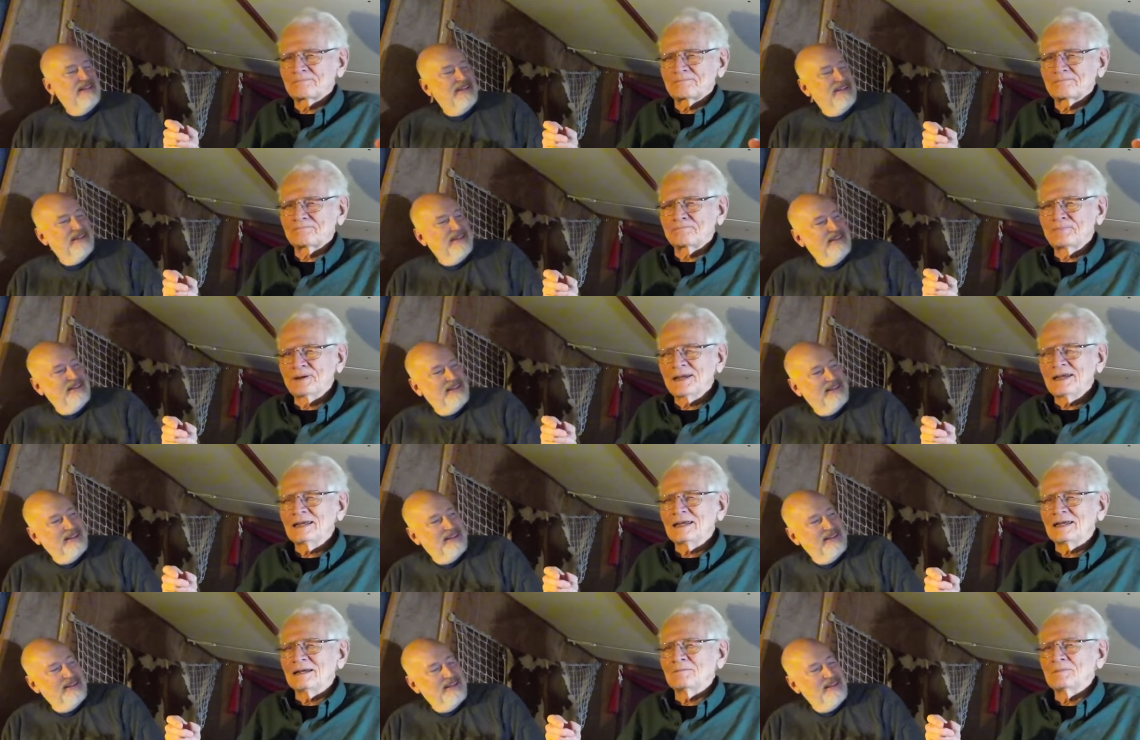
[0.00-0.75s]

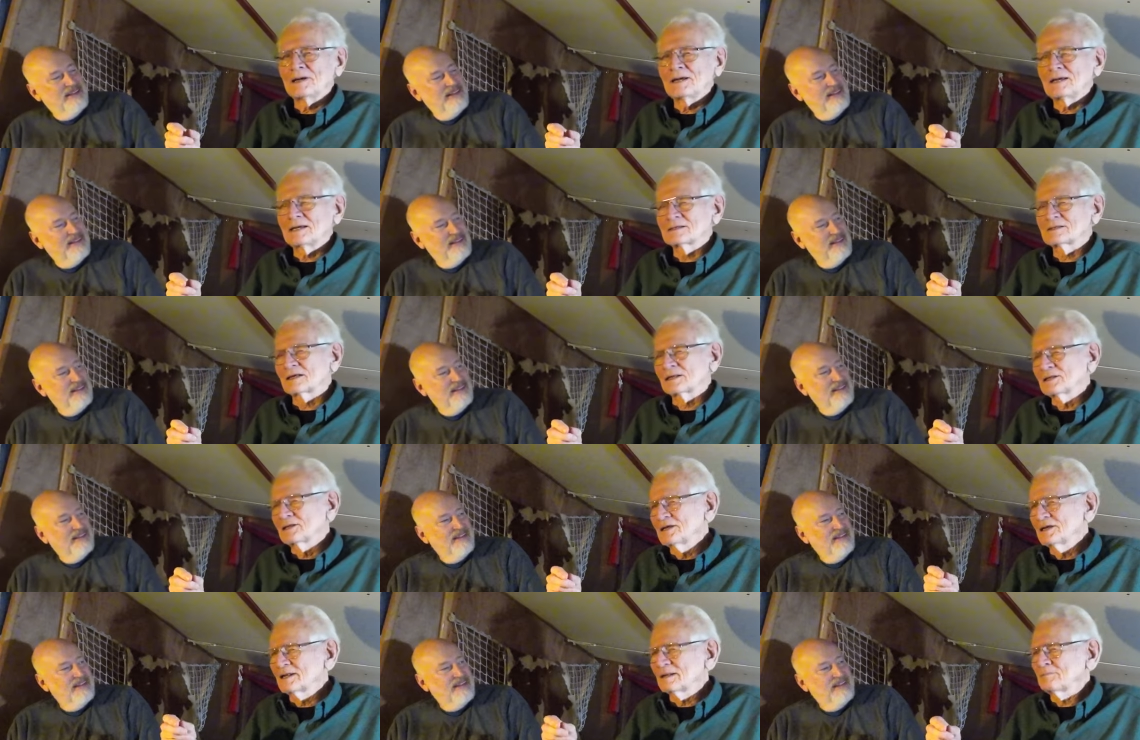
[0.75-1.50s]
Speaker 1: beam is a
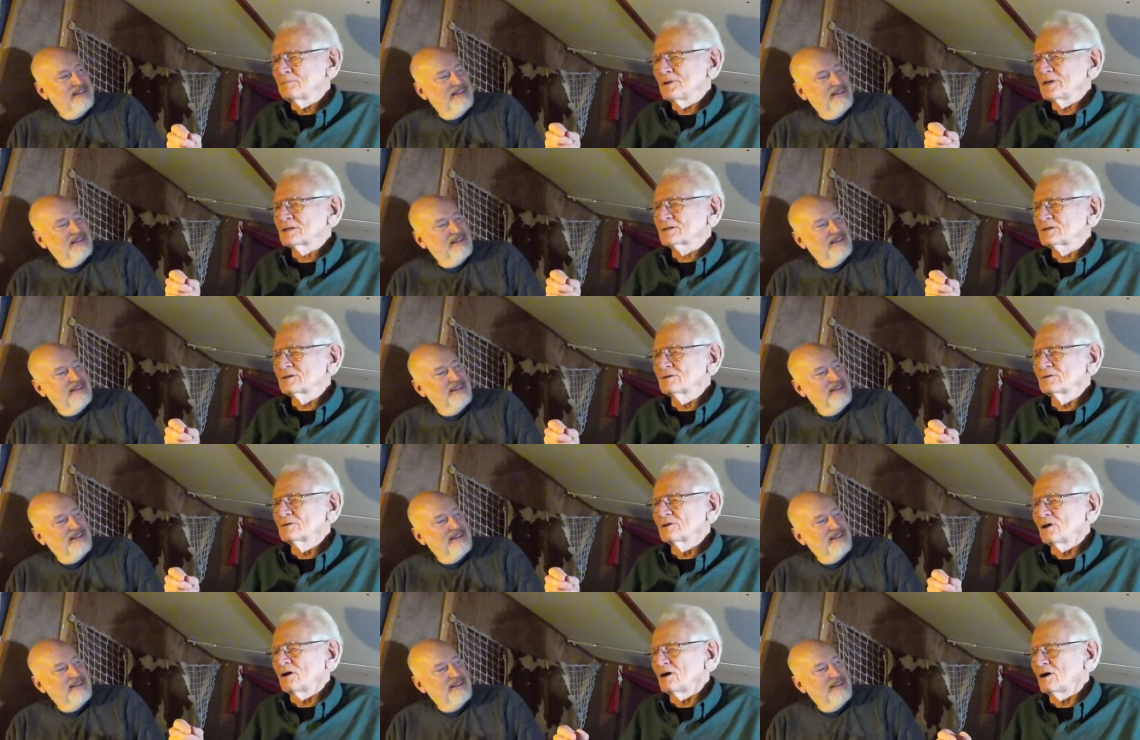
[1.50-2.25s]
little bit too
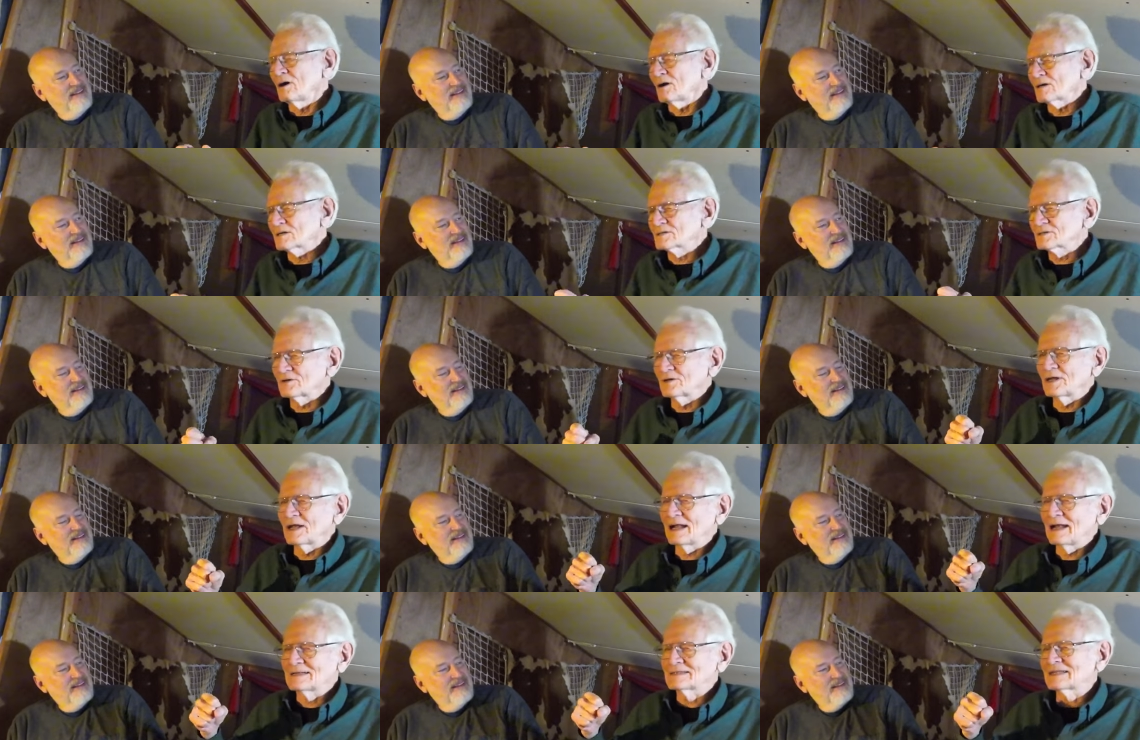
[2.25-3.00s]
long, so
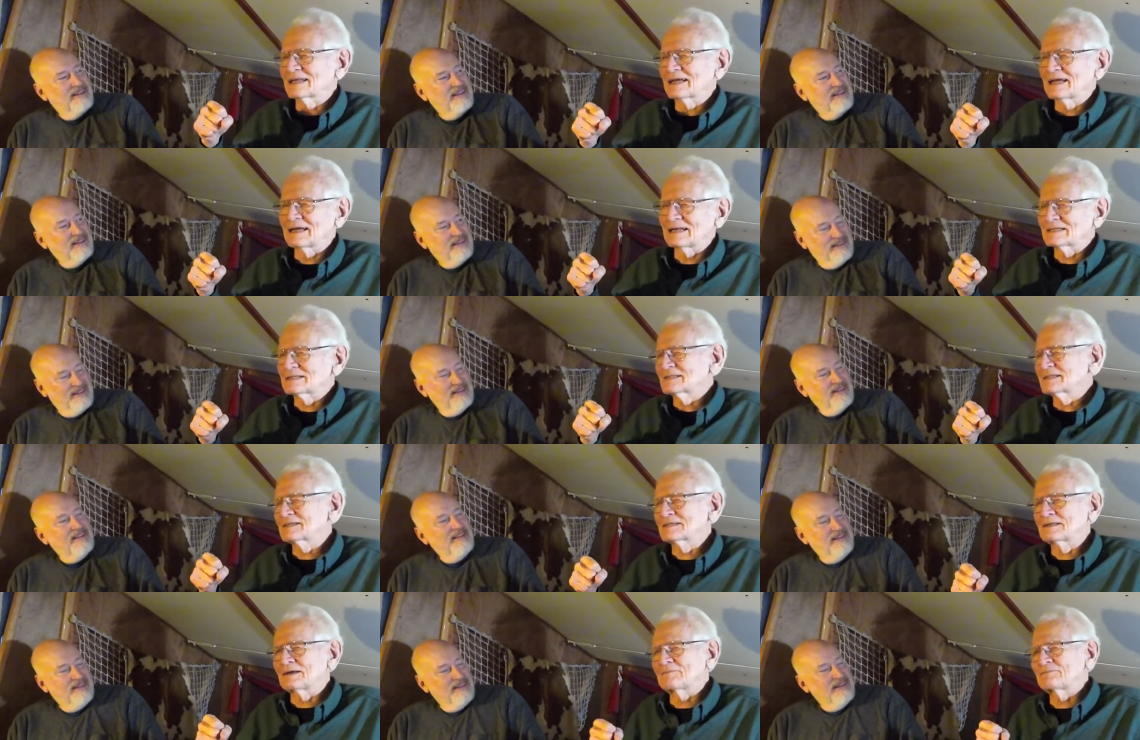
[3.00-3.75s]
it has to get
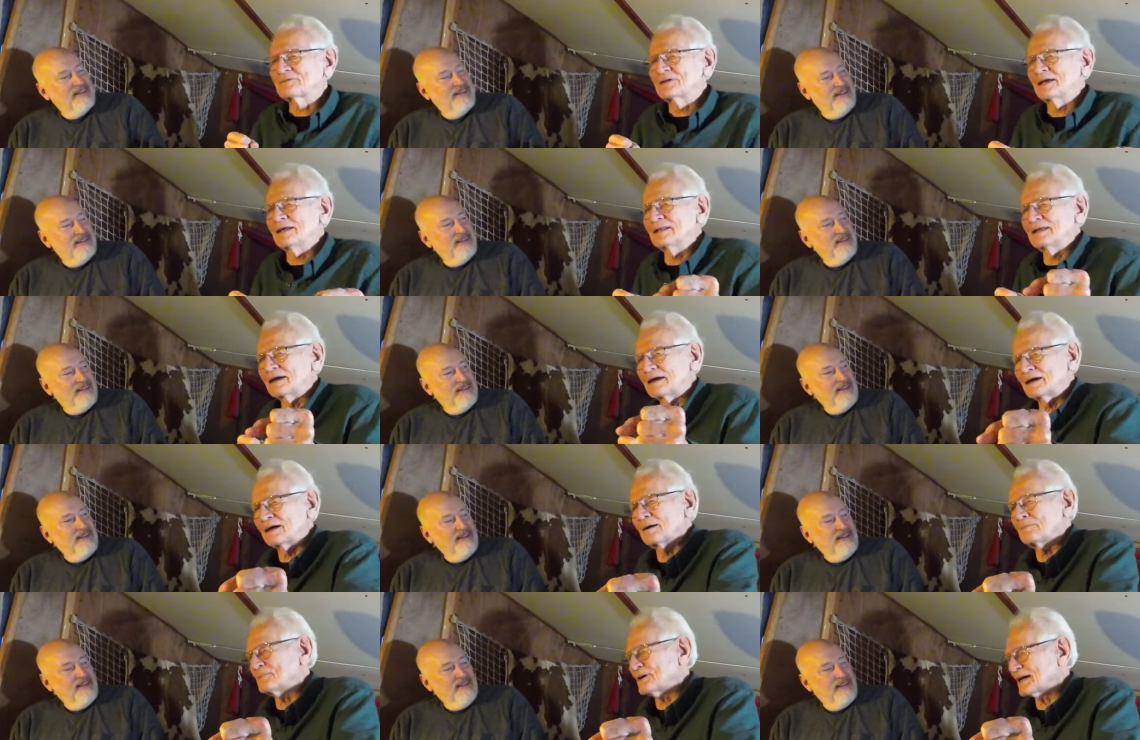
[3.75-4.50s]
stuffed in
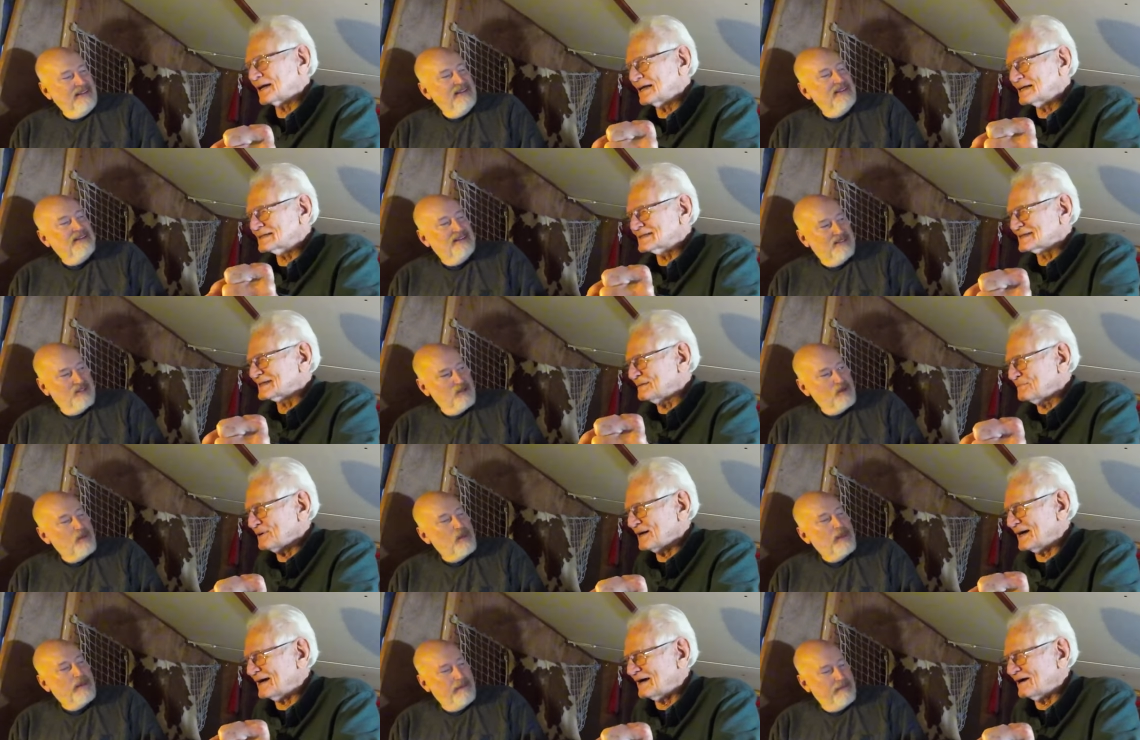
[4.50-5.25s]
there up against the
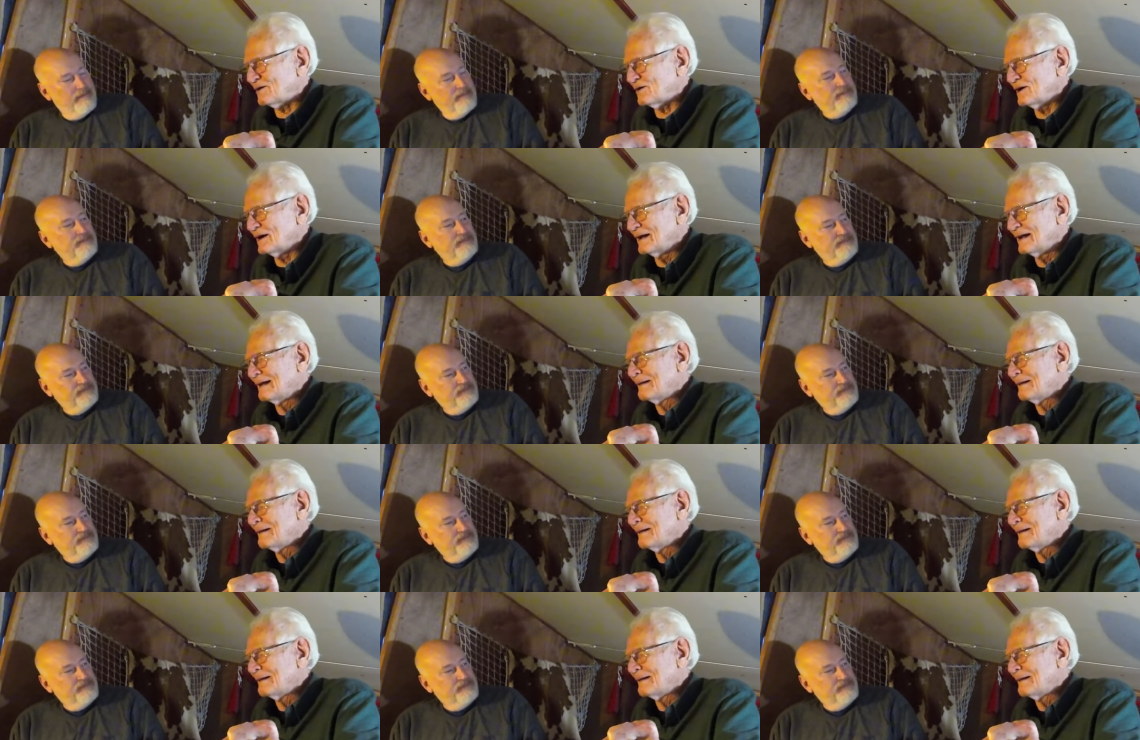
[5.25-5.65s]
bow.